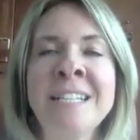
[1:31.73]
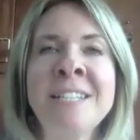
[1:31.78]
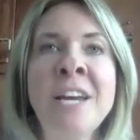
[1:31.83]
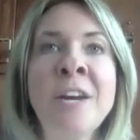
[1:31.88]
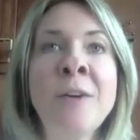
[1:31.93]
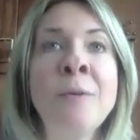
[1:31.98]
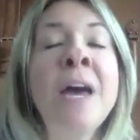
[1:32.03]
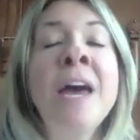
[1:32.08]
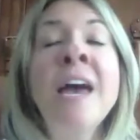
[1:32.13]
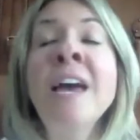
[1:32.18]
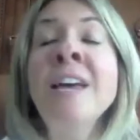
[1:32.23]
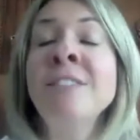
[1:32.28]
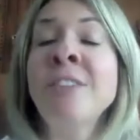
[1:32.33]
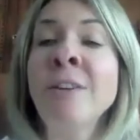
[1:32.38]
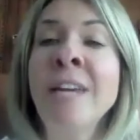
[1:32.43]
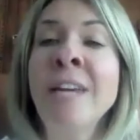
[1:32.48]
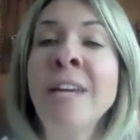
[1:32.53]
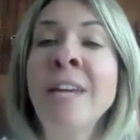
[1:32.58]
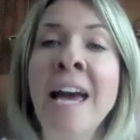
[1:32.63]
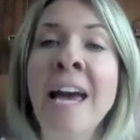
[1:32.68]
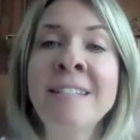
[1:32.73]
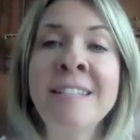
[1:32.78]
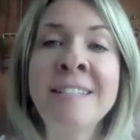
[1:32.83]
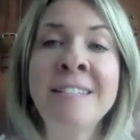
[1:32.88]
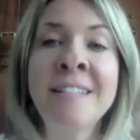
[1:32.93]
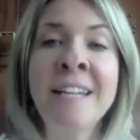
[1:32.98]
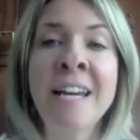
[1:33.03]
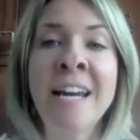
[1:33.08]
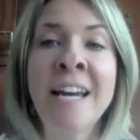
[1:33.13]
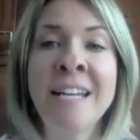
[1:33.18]
So, so yes,
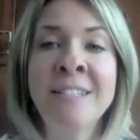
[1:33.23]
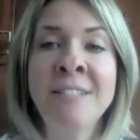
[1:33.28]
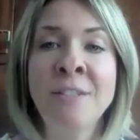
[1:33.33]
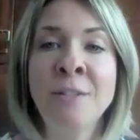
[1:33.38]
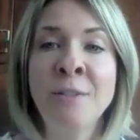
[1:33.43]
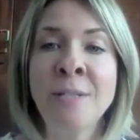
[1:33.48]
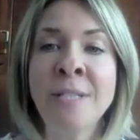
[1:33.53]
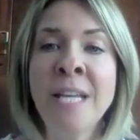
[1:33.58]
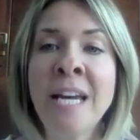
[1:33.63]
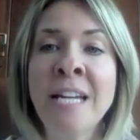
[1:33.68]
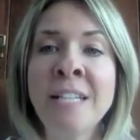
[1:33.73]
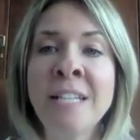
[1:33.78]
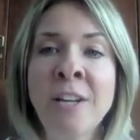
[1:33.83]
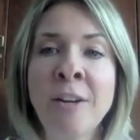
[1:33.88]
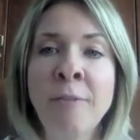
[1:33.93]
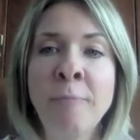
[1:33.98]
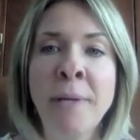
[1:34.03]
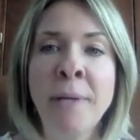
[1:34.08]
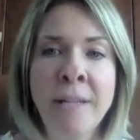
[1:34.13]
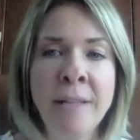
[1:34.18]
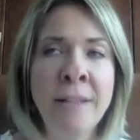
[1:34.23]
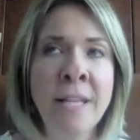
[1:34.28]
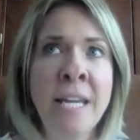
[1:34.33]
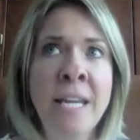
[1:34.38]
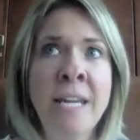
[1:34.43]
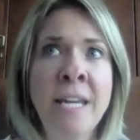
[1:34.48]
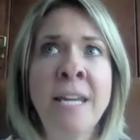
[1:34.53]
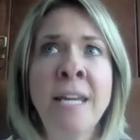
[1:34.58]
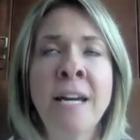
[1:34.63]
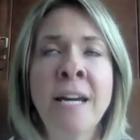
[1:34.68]
as, uh, as you said, I've been in
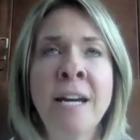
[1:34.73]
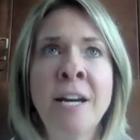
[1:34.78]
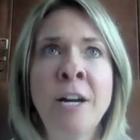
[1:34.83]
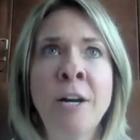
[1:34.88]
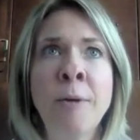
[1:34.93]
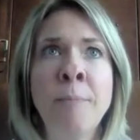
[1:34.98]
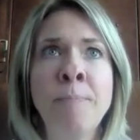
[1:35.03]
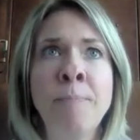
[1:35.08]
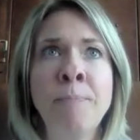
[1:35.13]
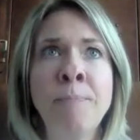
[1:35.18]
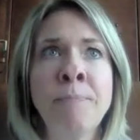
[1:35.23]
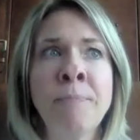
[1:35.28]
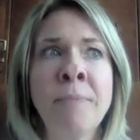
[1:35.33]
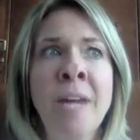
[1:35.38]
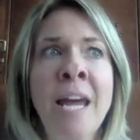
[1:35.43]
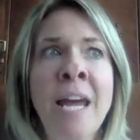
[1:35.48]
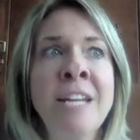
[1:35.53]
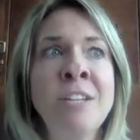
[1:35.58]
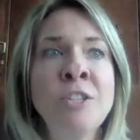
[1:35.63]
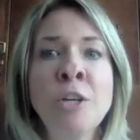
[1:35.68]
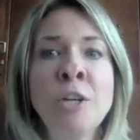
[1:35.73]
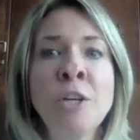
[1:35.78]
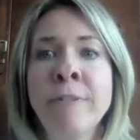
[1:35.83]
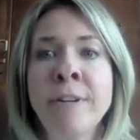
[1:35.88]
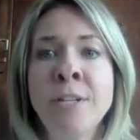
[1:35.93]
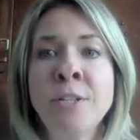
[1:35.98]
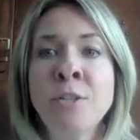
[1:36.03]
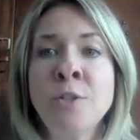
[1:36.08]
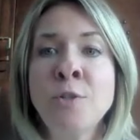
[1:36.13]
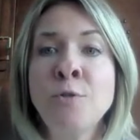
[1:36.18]
the um, HR
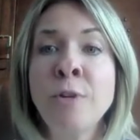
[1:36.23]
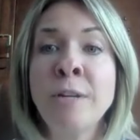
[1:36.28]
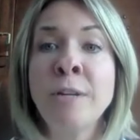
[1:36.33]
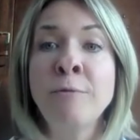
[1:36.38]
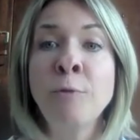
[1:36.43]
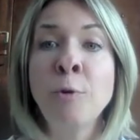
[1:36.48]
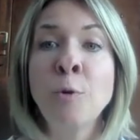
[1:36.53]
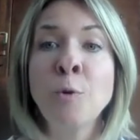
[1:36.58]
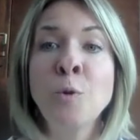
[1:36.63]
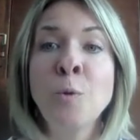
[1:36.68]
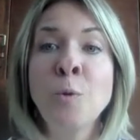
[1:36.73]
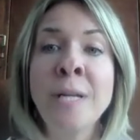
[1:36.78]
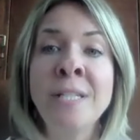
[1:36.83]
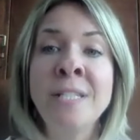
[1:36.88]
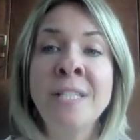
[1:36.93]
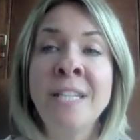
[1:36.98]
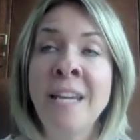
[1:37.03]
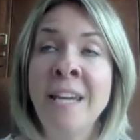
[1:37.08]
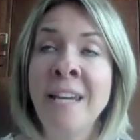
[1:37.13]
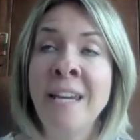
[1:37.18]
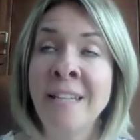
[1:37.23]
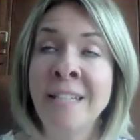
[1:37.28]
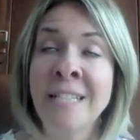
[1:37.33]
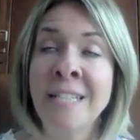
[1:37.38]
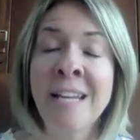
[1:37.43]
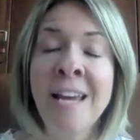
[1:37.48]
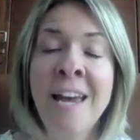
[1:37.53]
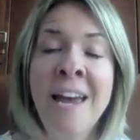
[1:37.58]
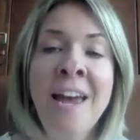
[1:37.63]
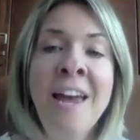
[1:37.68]
industry for 20
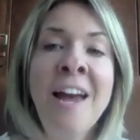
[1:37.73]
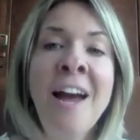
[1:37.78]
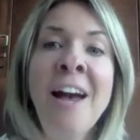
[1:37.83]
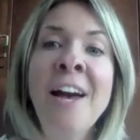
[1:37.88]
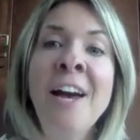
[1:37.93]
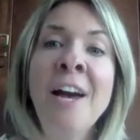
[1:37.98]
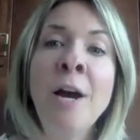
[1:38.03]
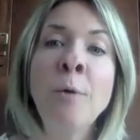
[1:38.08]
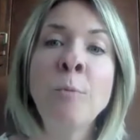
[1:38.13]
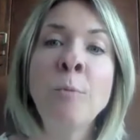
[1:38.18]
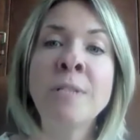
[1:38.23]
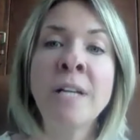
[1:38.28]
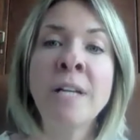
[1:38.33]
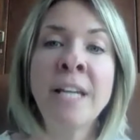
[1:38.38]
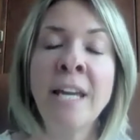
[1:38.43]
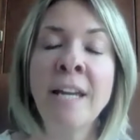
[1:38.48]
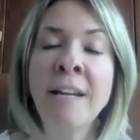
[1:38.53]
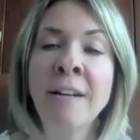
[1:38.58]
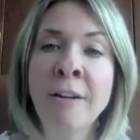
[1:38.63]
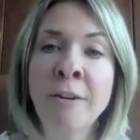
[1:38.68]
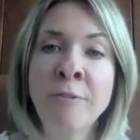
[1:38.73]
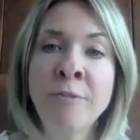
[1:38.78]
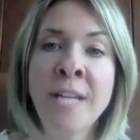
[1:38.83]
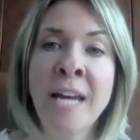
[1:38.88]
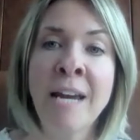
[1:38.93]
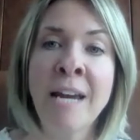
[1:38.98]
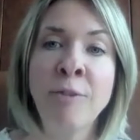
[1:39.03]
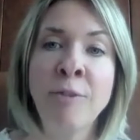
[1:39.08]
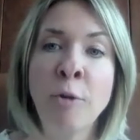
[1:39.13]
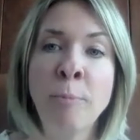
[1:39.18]
years. Uh, was lucky enough to
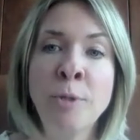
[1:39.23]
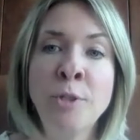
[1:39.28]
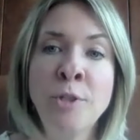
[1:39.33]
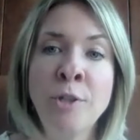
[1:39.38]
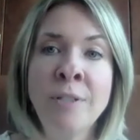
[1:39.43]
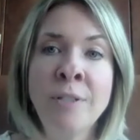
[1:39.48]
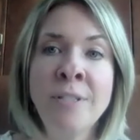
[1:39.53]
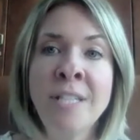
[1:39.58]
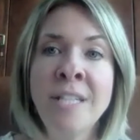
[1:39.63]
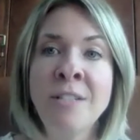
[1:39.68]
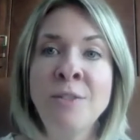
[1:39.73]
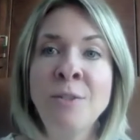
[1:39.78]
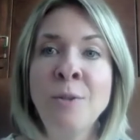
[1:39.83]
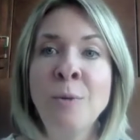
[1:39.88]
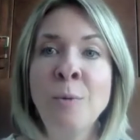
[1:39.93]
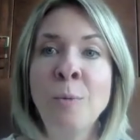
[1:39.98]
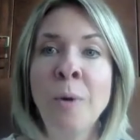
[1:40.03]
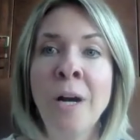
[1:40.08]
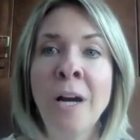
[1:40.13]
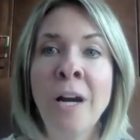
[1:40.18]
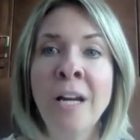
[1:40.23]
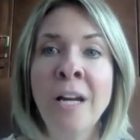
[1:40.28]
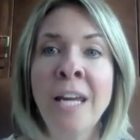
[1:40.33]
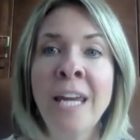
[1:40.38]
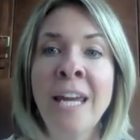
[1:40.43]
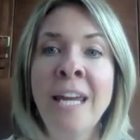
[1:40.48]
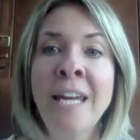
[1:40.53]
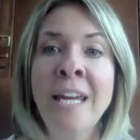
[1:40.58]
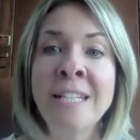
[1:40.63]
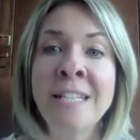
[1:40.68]
have the opportunity to work
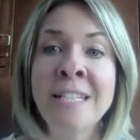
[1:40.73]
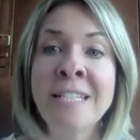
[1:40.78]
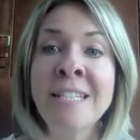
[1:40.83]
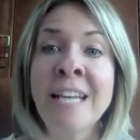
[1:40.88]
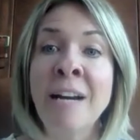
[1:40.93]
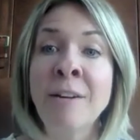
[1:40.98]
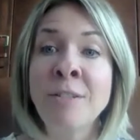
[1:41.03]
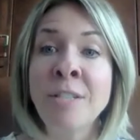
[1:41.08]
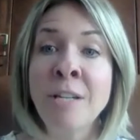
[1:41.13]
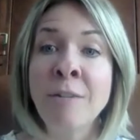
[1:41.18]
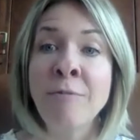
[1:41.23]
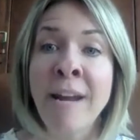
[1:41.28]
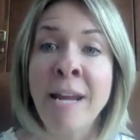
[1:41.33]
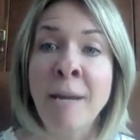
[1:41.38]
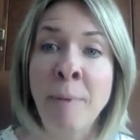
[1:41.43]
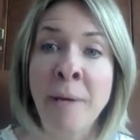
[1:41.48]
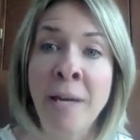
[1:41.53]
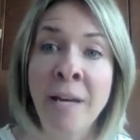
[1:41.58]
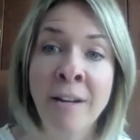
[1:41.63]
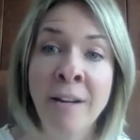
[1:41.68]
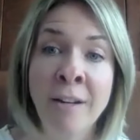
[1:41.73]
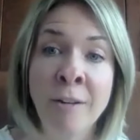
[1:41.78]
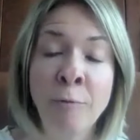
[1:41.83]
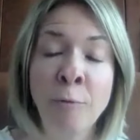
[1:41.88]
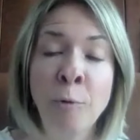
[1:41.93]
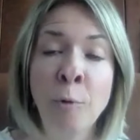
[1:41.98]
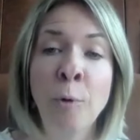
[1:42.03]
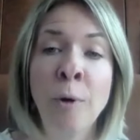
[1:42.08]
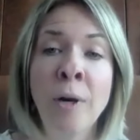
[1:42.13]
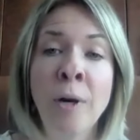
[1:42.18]
in Saudi Arabia
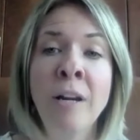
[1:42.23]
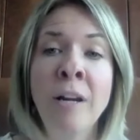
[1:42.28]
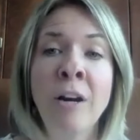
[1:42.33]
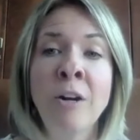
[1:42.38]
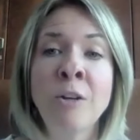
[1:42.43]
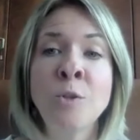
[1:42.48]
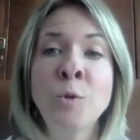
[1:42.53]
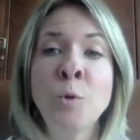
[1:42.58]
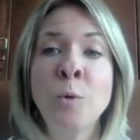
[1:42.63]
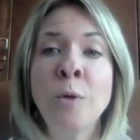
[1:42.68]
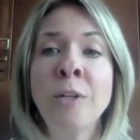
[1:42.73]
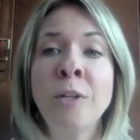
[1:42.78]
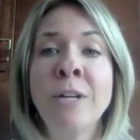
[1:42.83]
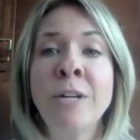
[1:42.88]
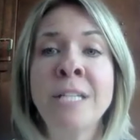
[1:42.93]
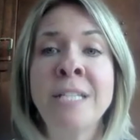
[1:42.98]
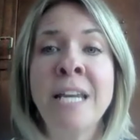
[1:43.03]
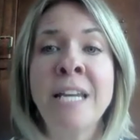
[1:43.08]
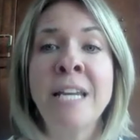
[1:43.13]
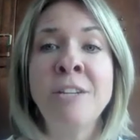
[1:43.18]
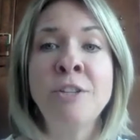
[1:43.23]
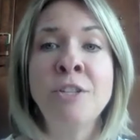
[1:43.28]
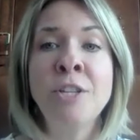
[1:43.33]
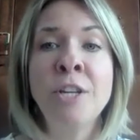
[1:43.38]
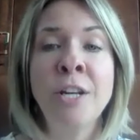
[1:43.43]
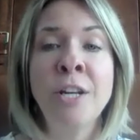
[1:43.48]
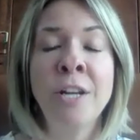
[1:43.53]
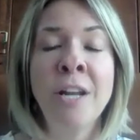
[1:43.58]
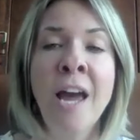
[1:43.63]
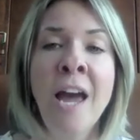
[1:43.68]
for a large
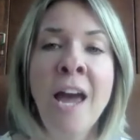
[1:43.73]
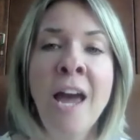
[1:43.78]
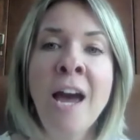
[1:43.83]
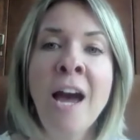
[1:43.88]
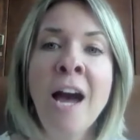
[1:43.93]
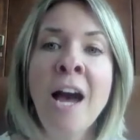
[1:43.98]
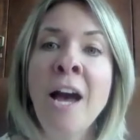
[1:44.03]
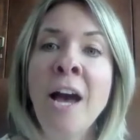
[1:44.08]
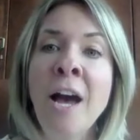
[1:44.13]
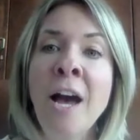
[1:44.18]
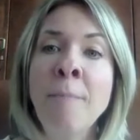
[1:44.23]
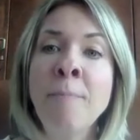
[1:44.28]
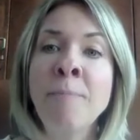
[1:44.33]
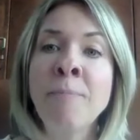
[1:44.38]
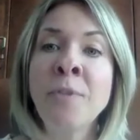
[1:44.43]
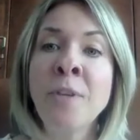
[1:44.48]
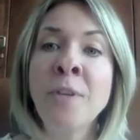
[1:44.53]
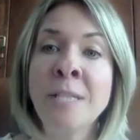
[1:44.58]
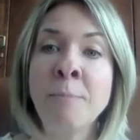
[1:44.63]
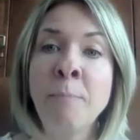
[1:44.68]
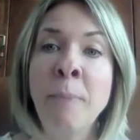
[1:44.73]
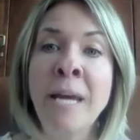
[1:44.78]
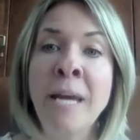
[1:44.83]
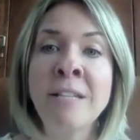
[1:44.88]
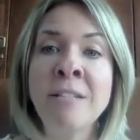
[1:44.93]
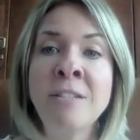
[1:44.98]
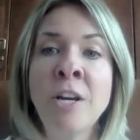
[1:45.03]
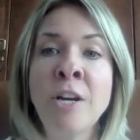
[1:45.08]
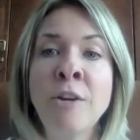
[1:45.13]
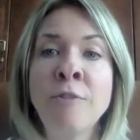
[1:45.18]
organisation um, that's
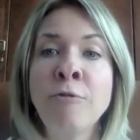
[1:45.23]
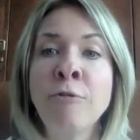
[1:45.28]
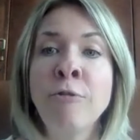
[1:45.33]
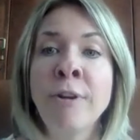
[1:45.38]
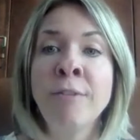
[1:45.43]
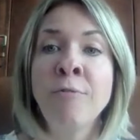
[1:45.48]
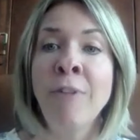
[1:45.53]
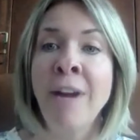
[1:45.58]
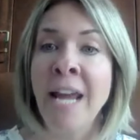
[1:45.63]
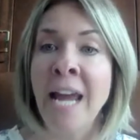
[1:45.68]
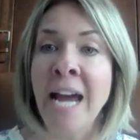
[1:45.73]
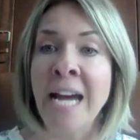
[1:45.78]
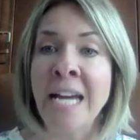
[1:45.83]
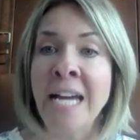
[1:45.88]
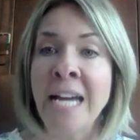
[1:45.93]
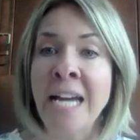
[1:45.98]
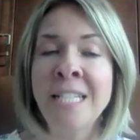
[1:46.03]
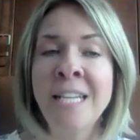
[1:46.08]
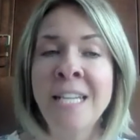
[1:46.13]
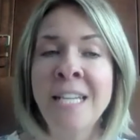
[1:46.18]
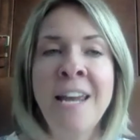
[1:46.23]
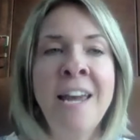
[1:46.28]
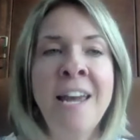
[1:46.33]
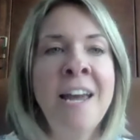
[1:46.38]
based over in Riyadh.